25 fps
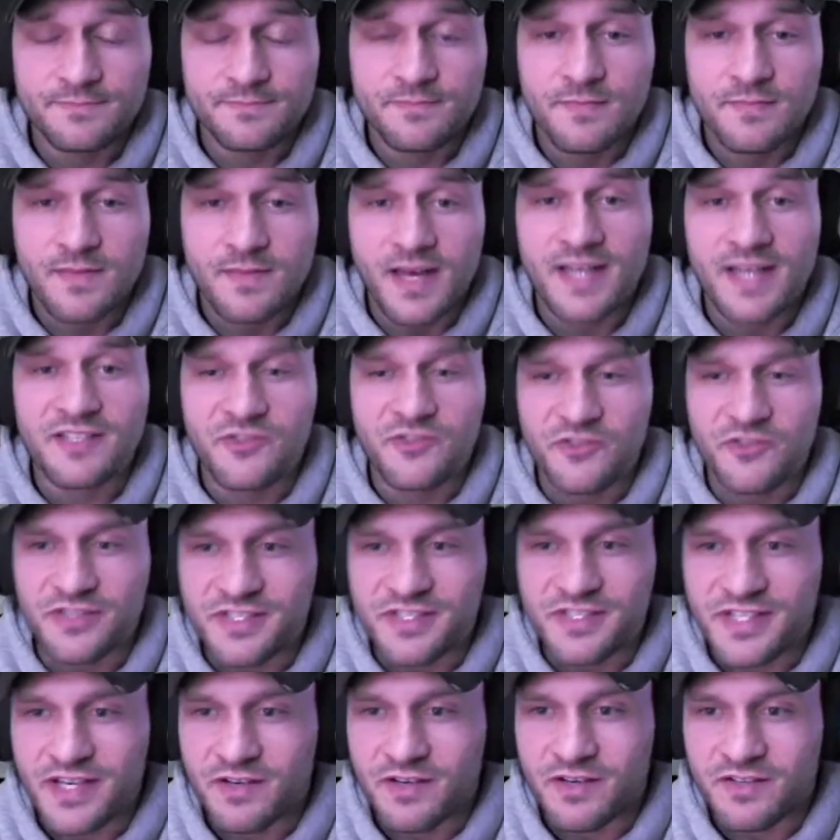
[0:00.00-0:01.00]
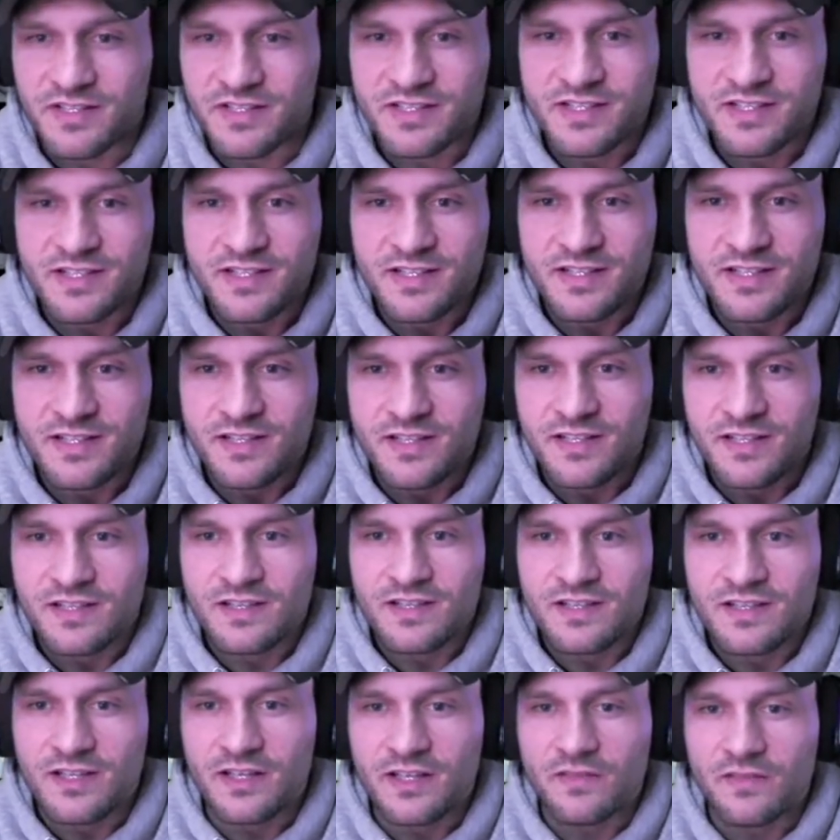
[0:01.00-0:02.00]
as you can see, I was
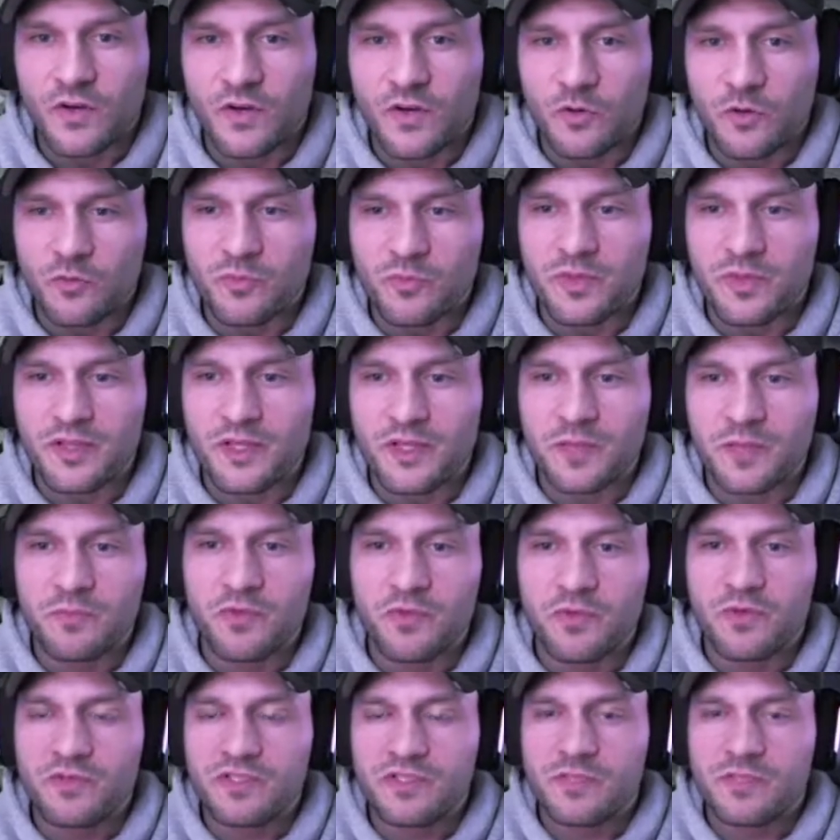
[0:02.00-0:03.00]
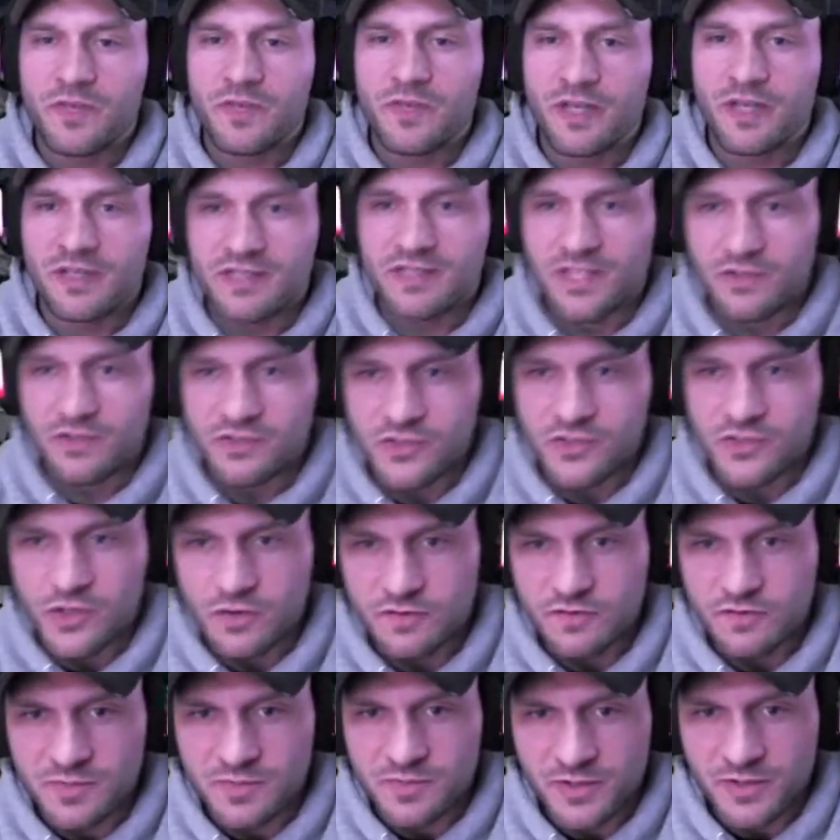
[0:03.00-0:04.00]
in vulnerability boost because I was
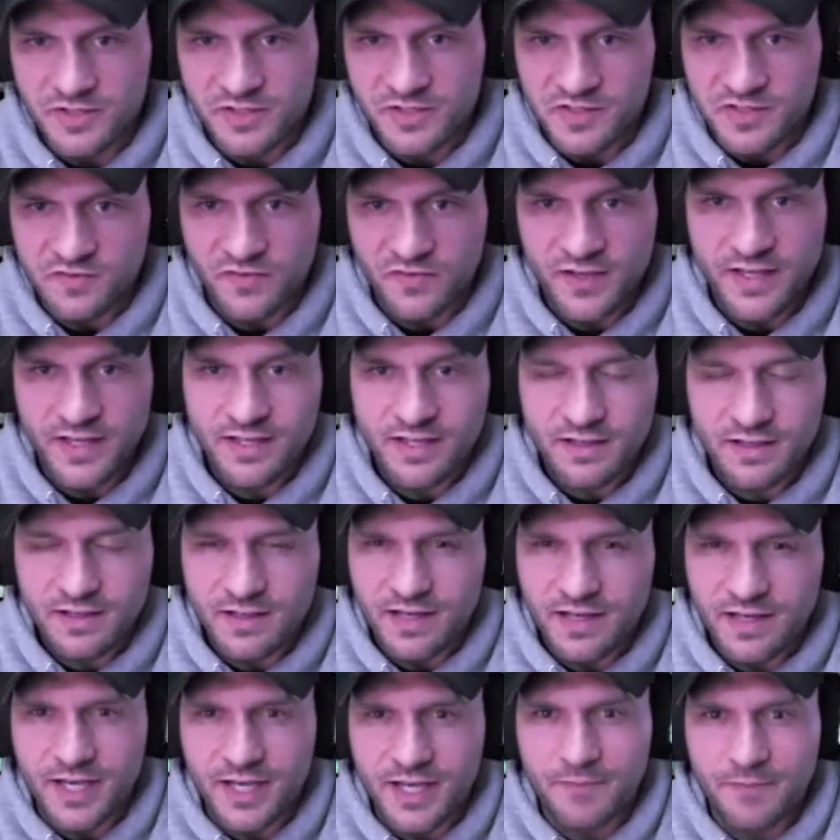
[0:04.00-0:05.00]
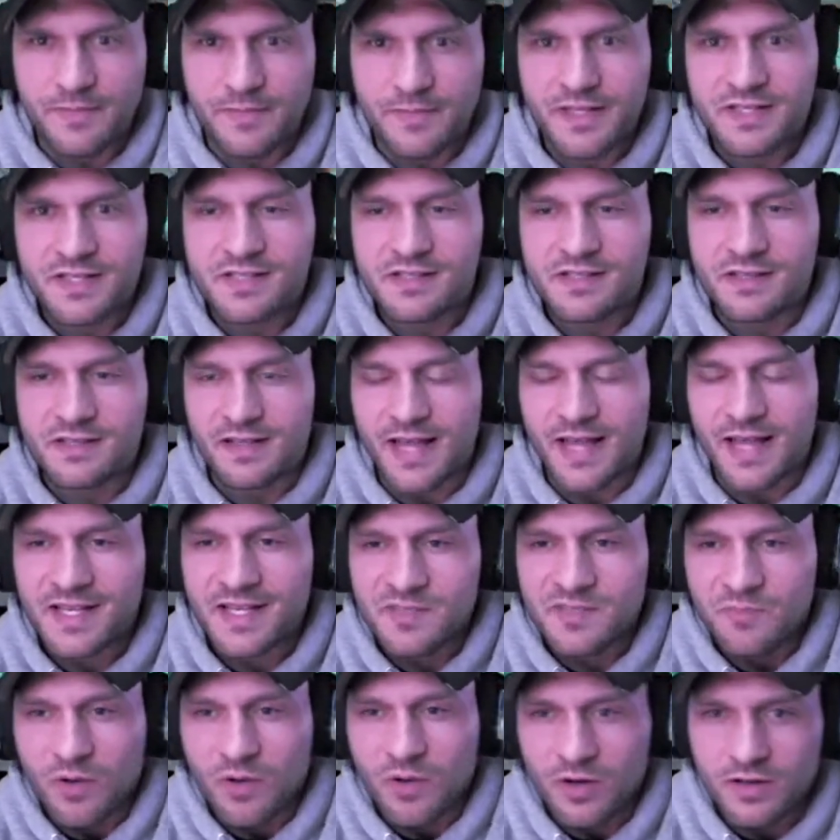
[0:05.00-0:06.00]
nervous about this fight, and I missed the
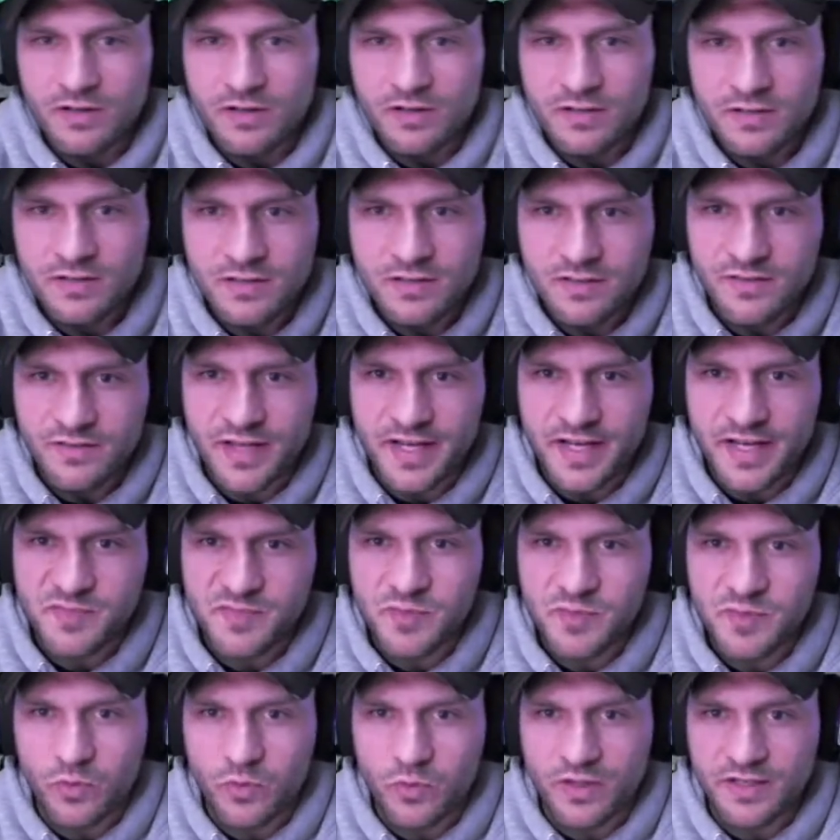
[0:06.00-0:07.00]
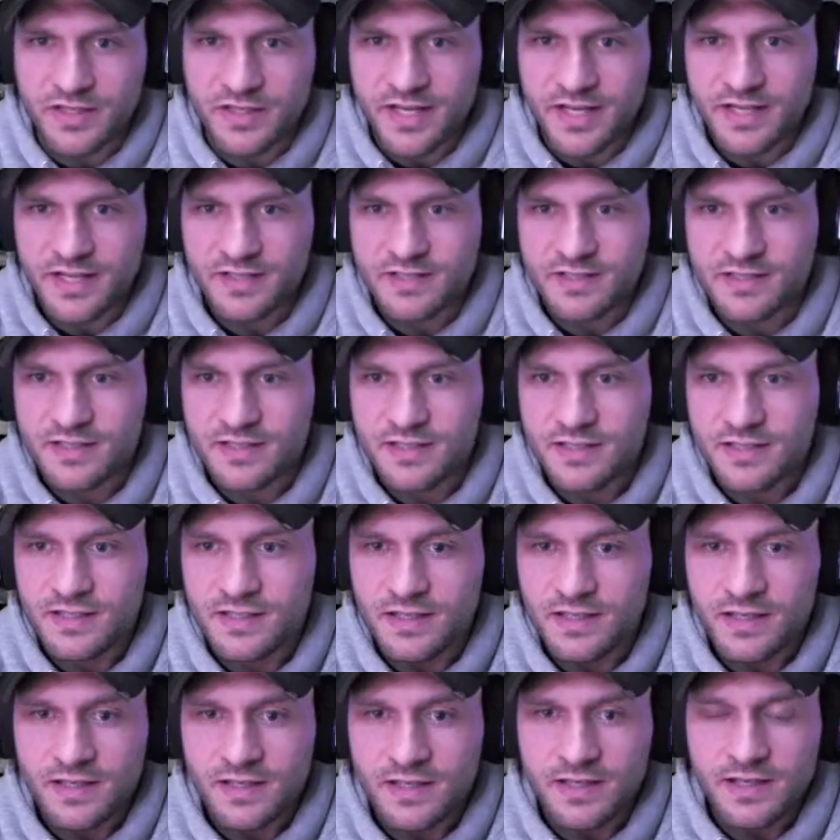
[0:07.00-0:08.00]
last part of the SP1 dex.
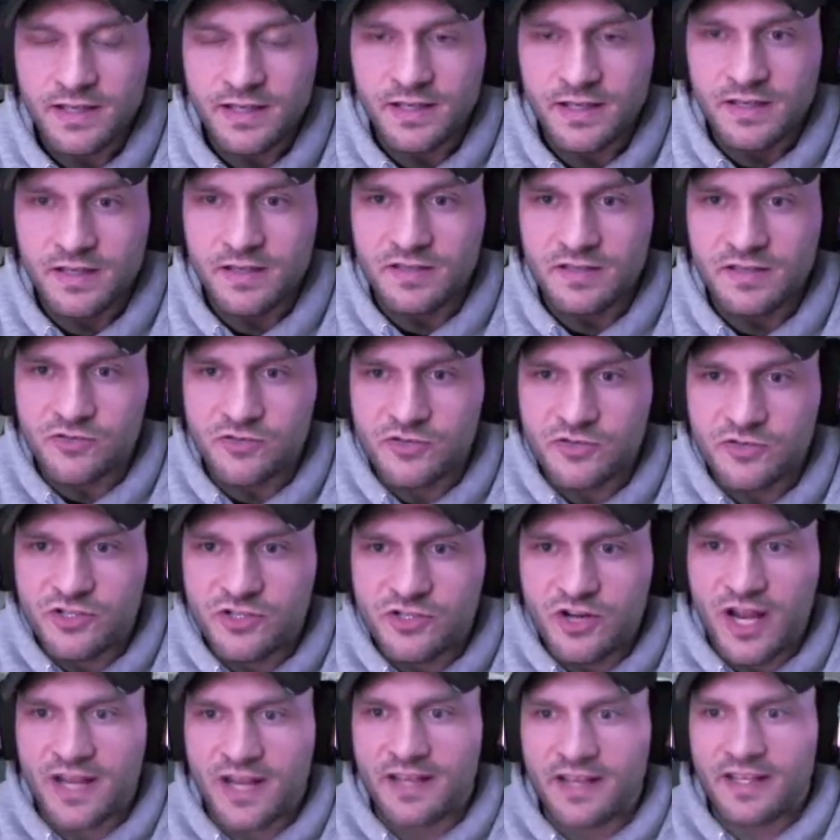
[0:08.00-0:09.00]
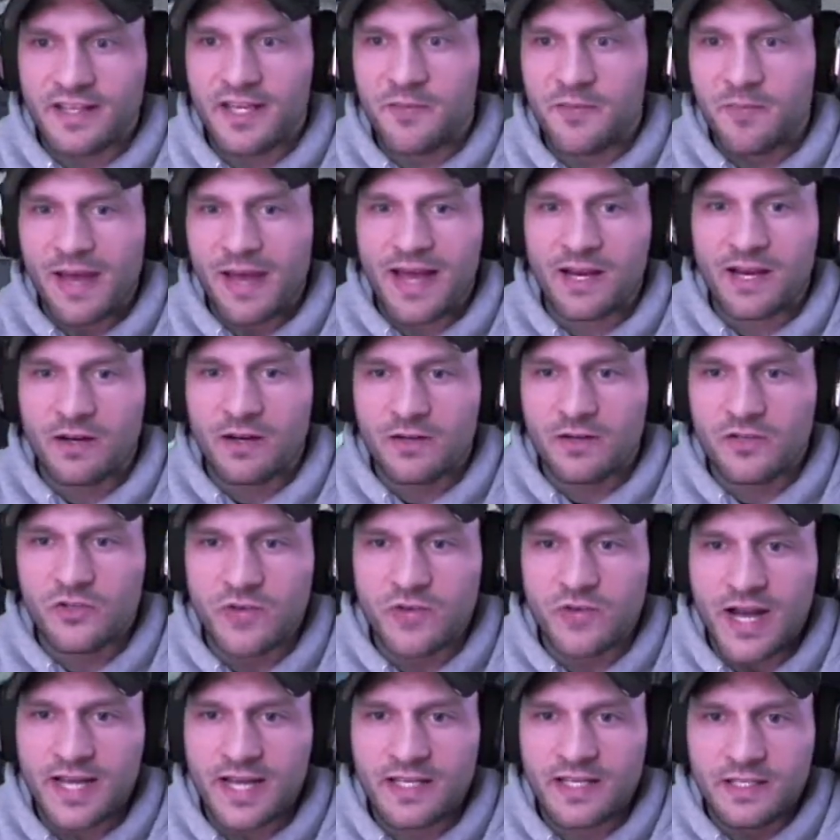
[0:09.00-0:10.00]
So just trying to get back on
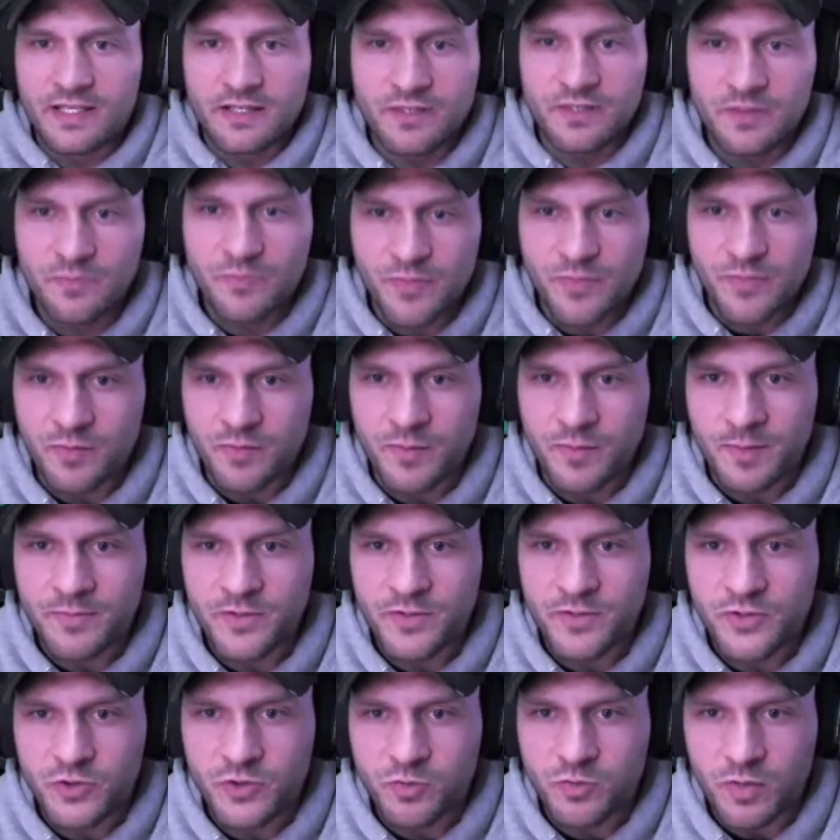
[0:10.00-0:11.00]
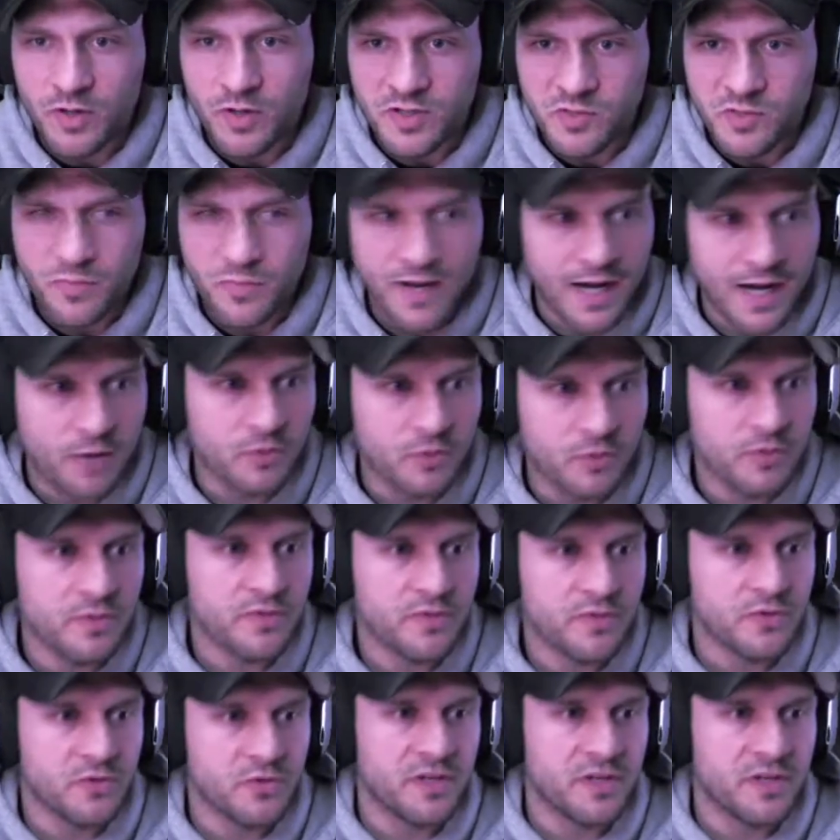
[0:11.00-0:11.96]
track here, build him up to 2 bars of power, throw the